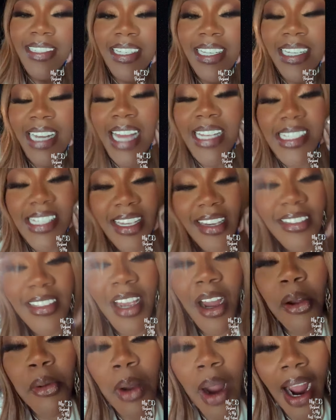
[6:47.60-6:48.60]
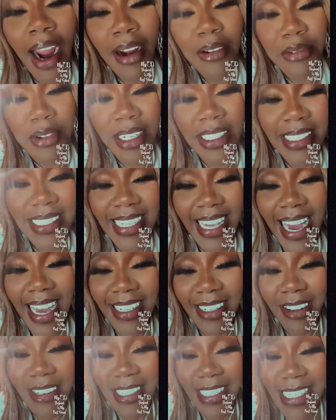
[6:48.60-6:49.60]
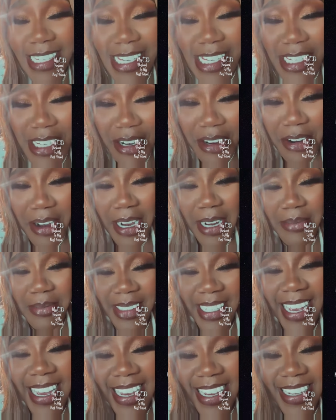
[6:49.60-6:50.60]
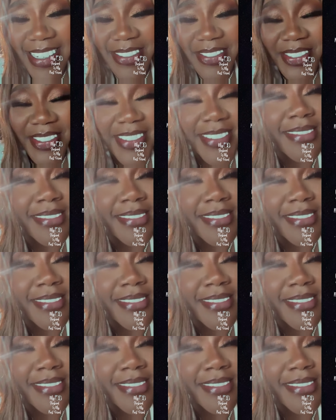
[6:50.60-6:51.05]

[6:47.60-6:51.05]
Can I tell y'all why I really got on Instagram Live?